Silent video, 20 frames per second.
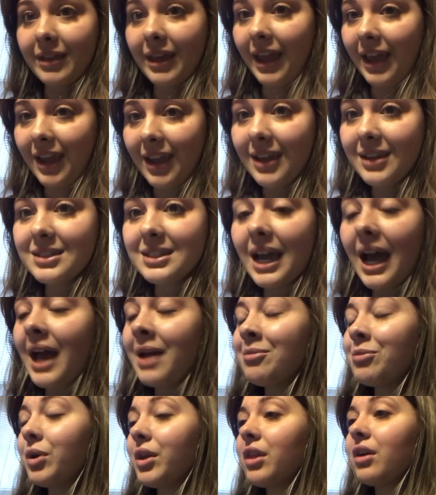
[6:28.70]
ate.
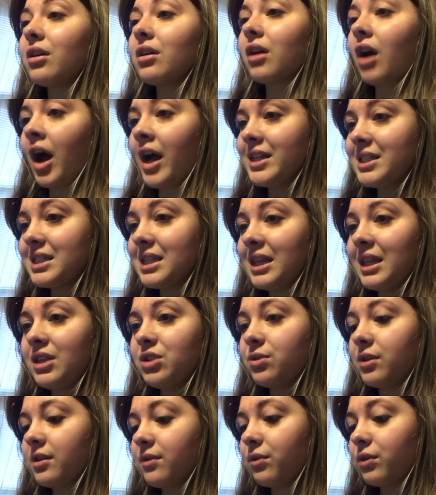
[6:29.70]
I'm with her constantly
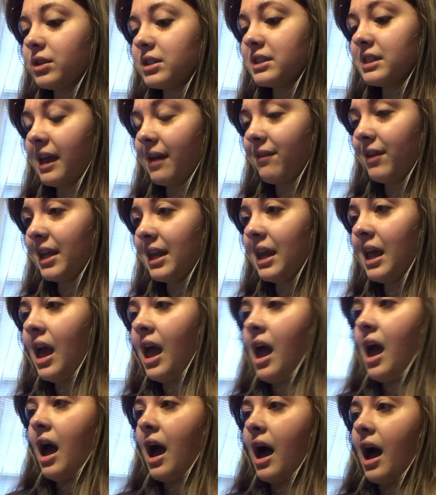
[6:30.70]
24-7.
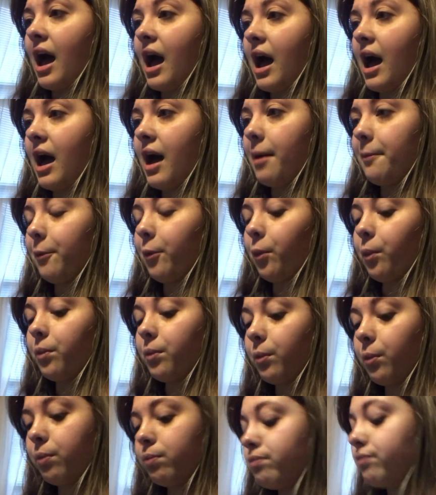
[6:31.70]
Um,
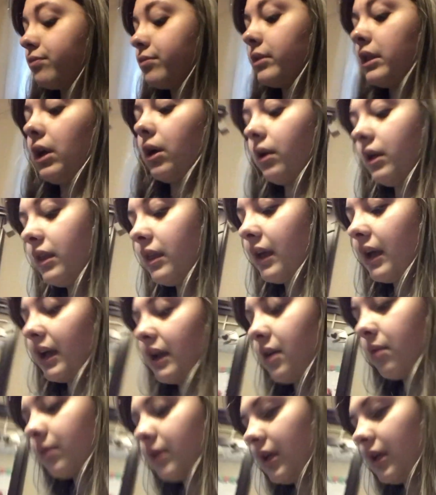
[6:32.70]
the only thing I can